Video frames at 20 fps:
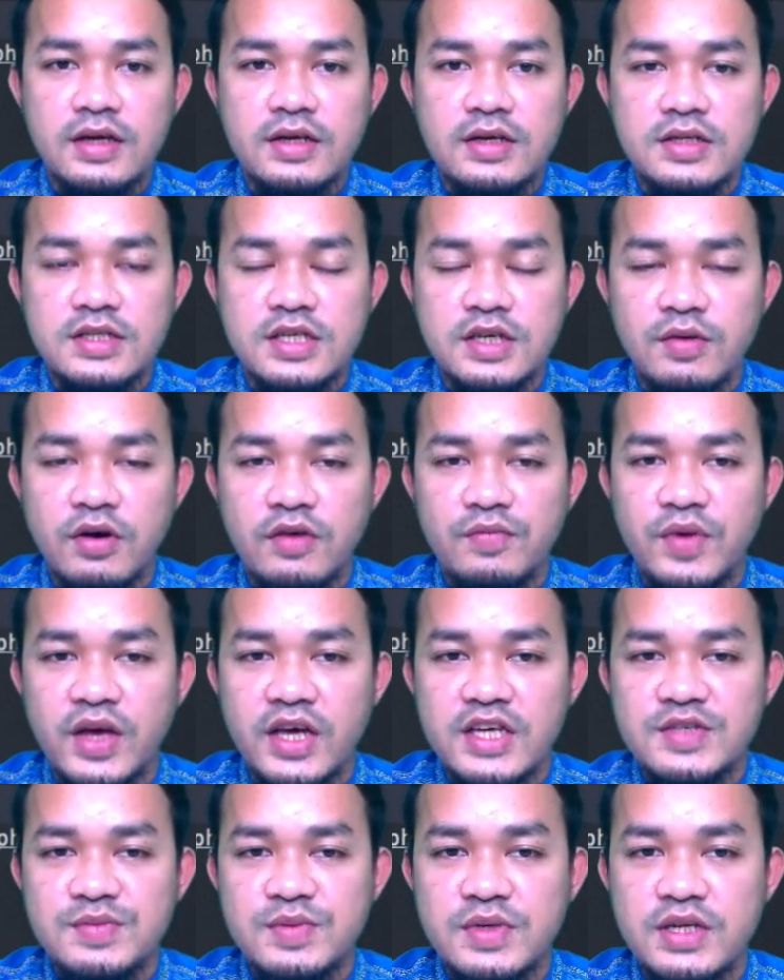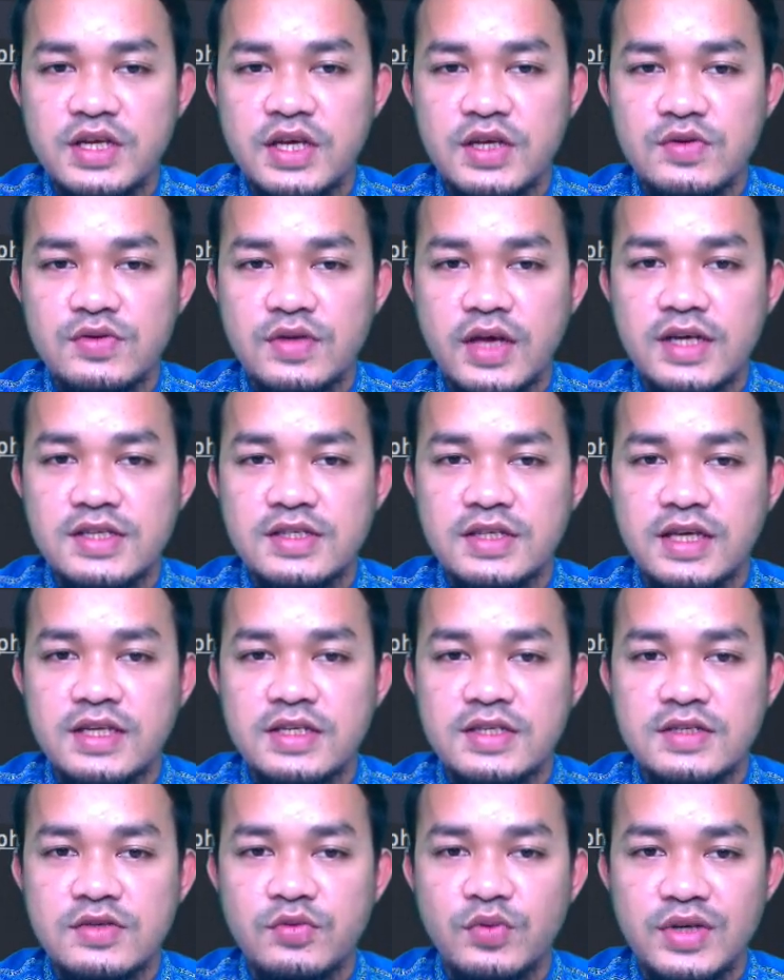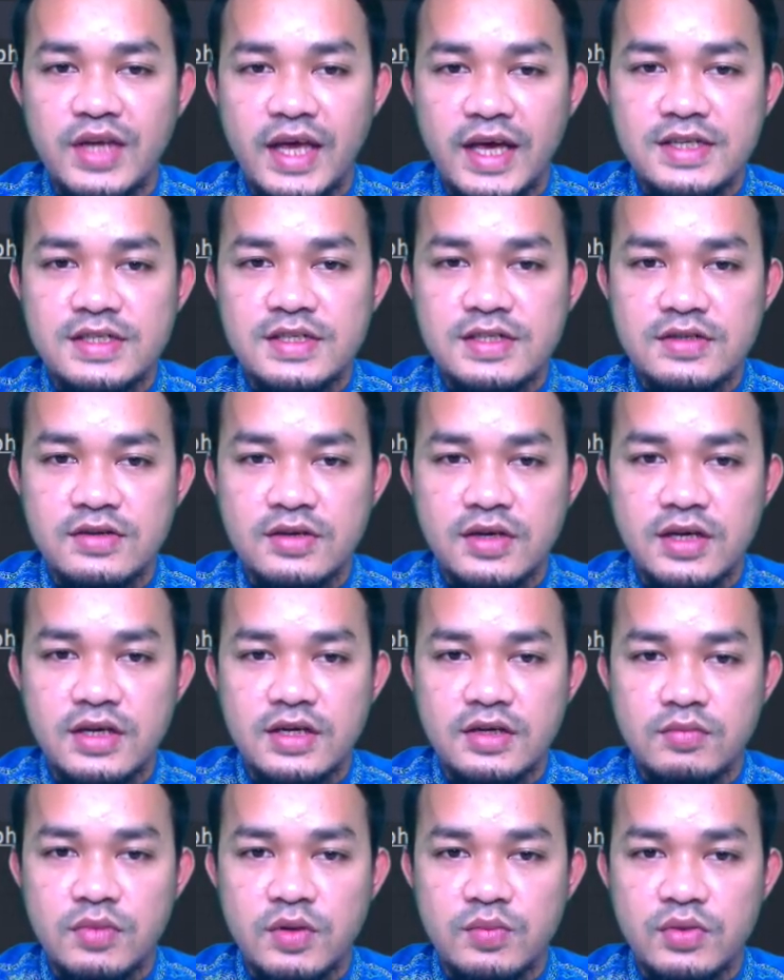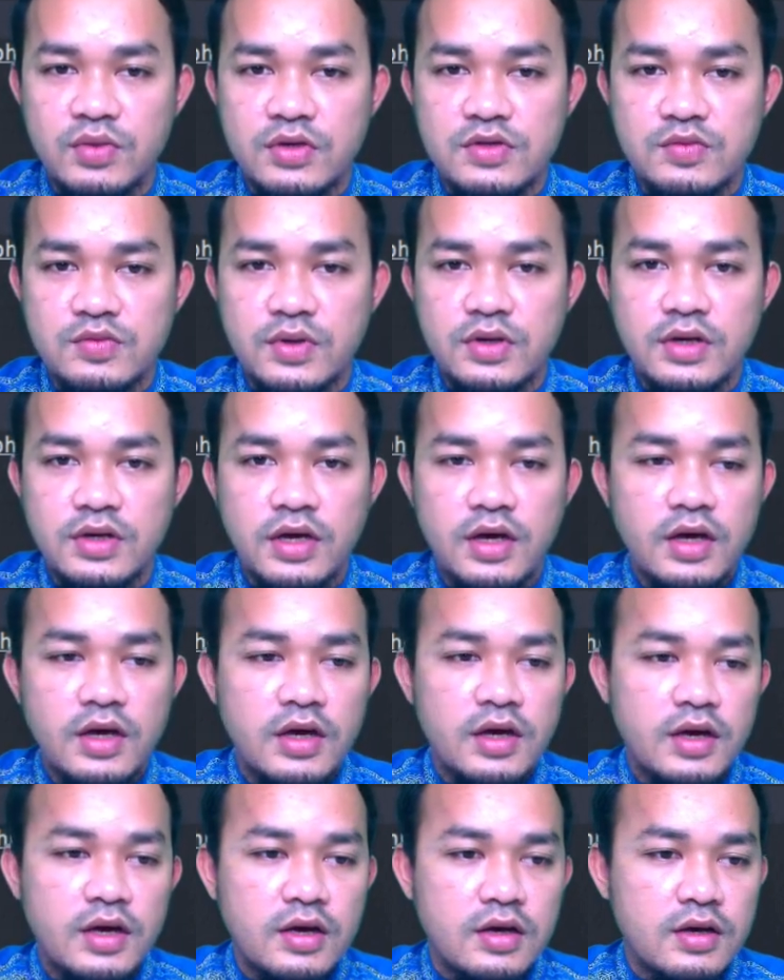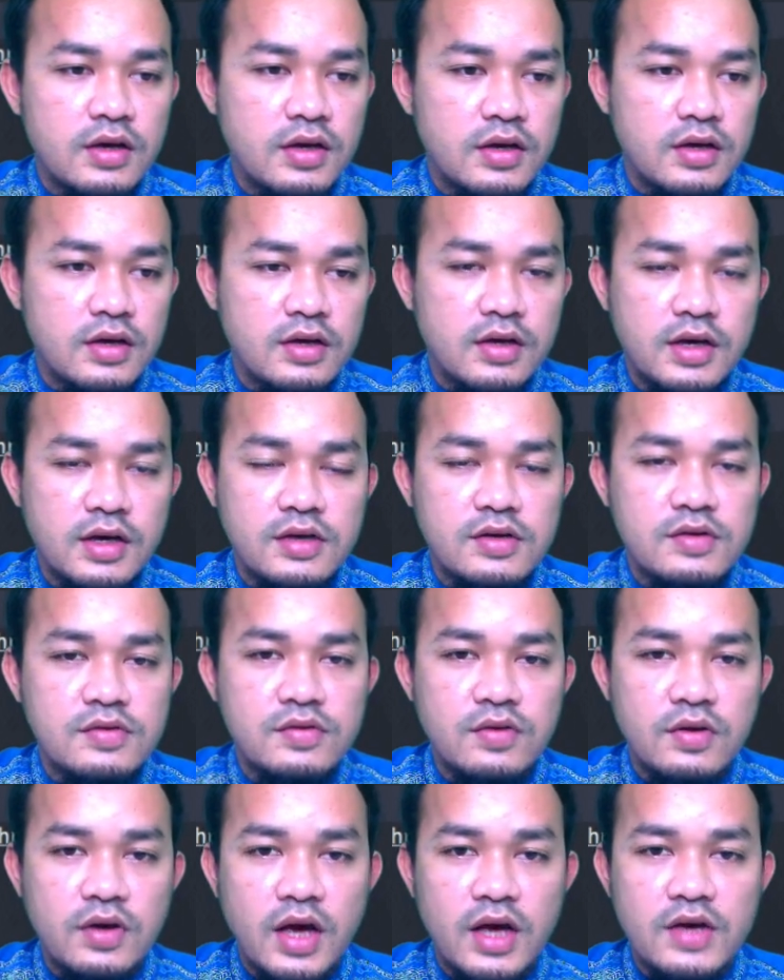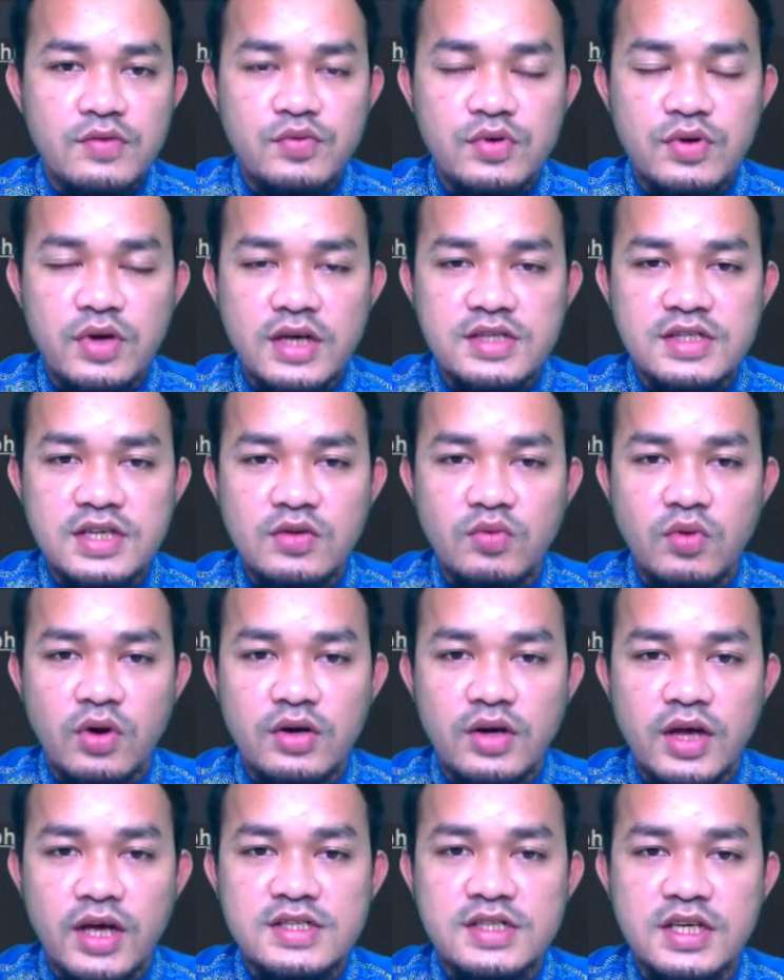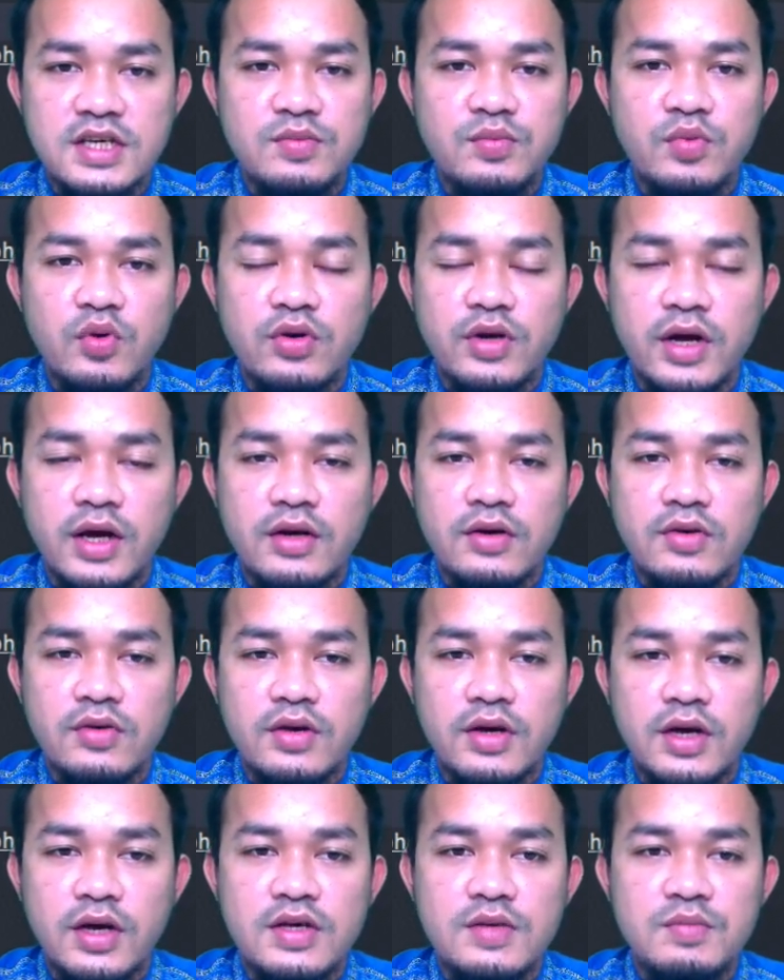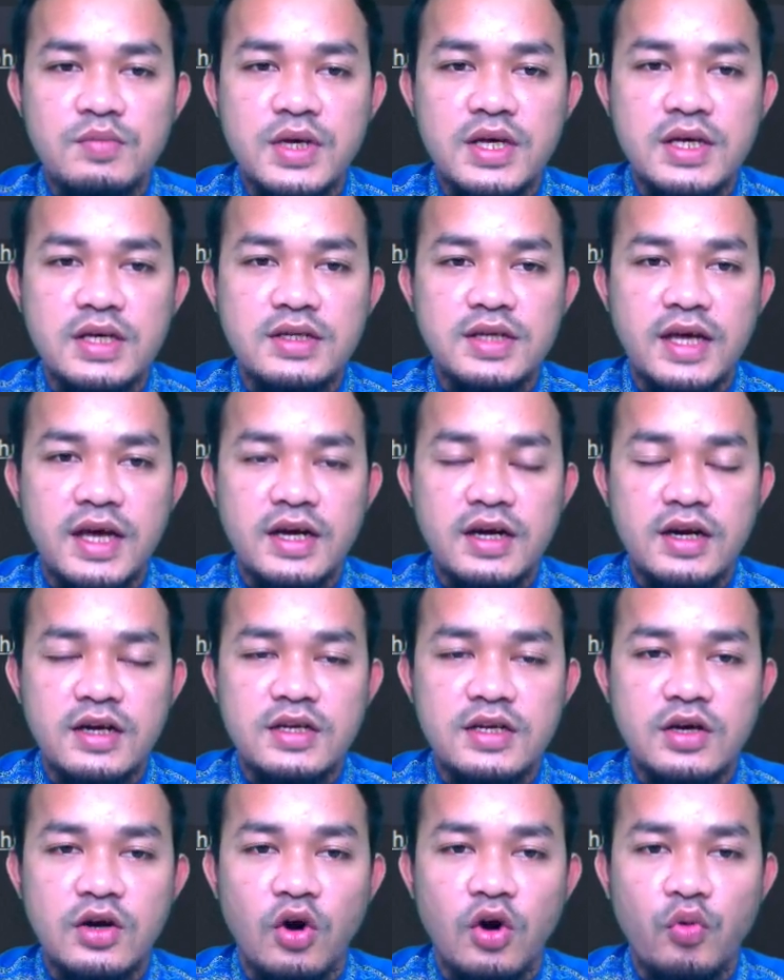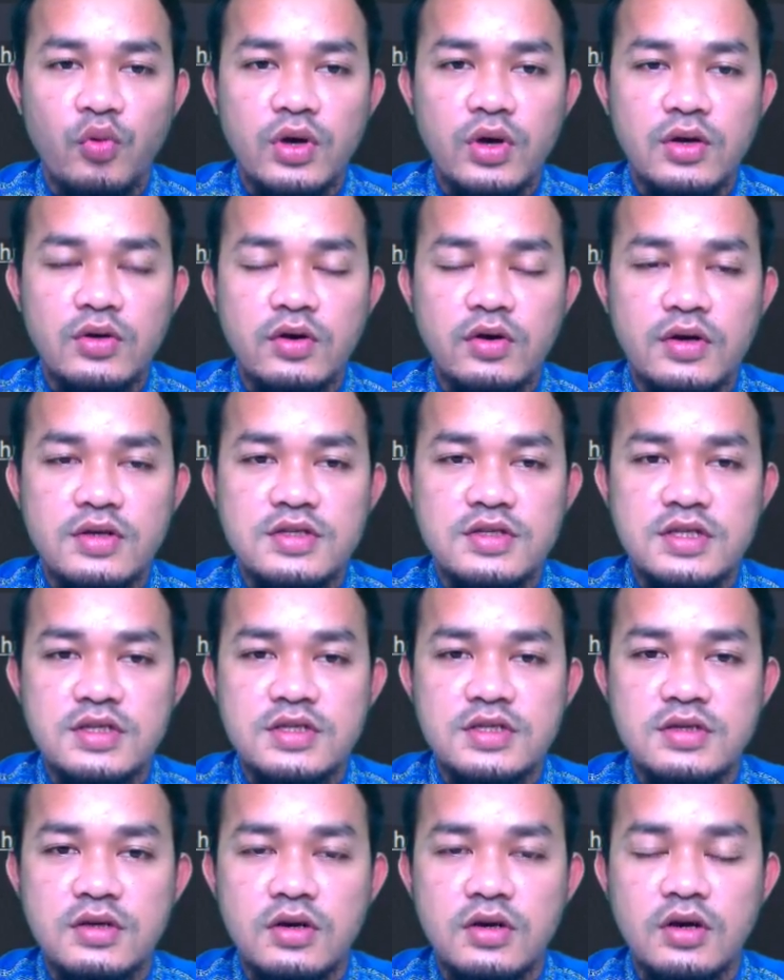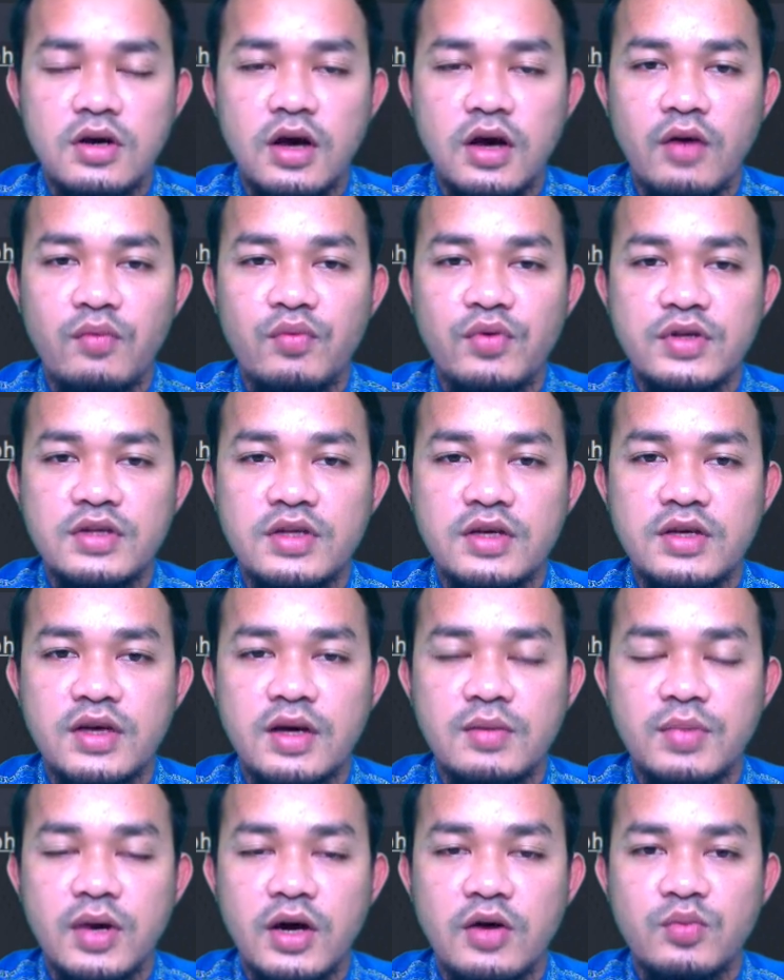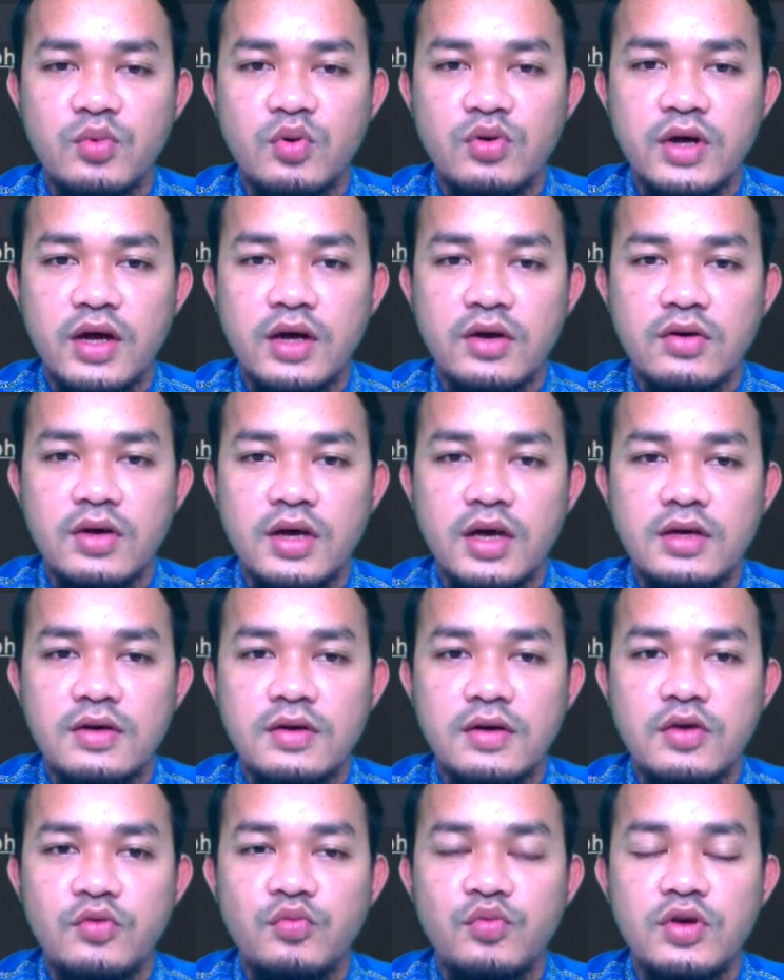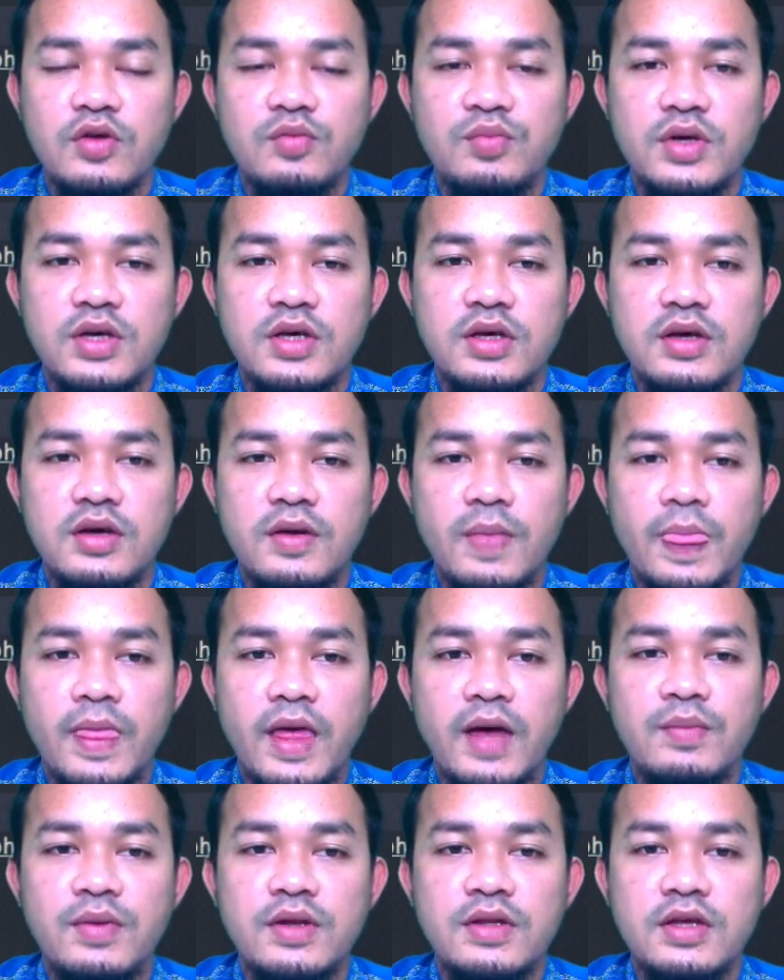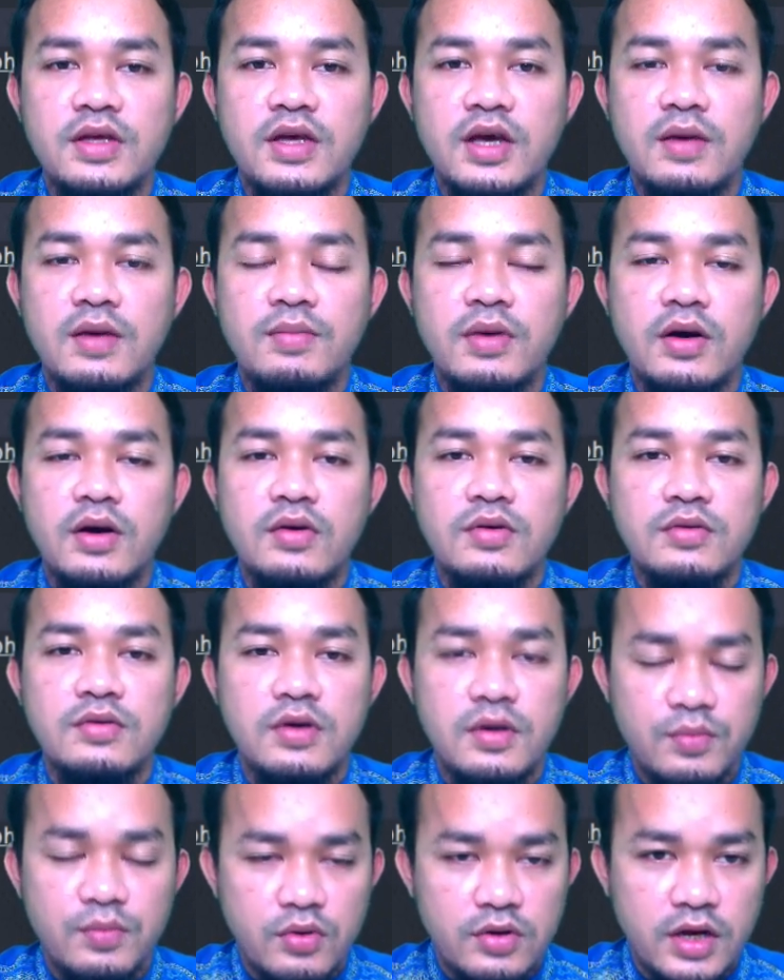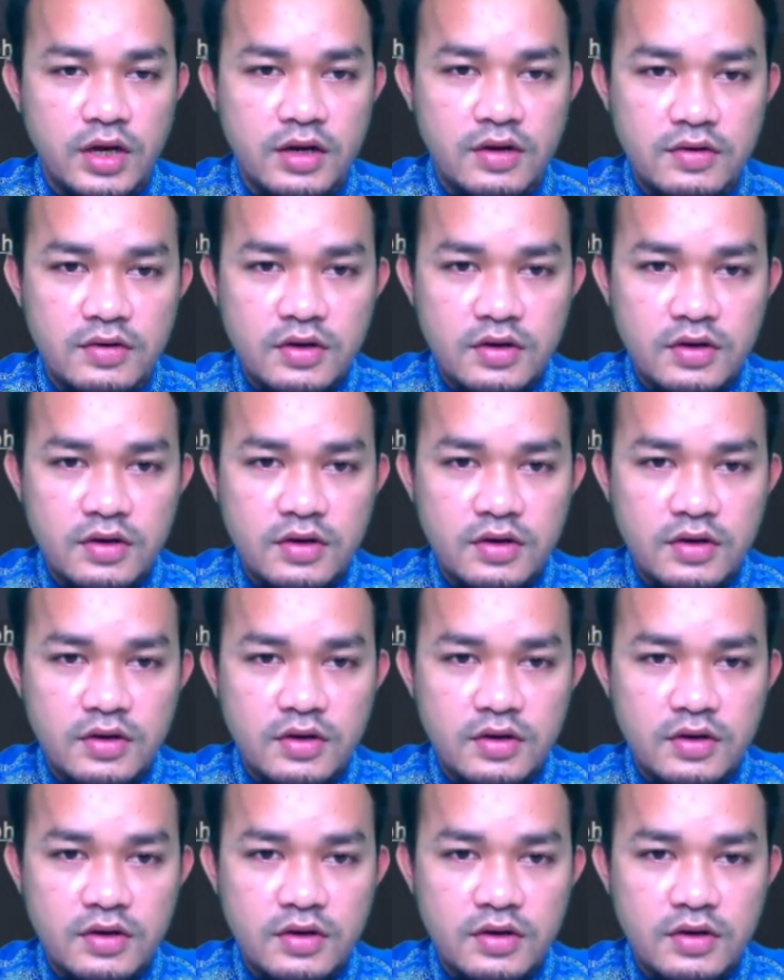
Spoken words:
In terms of PHP, they use extends with S. Okay, remember this one. Okay, we extend what? Extend product. Okay, mean that radio will consist everything about product. Okay, it will be everything about product.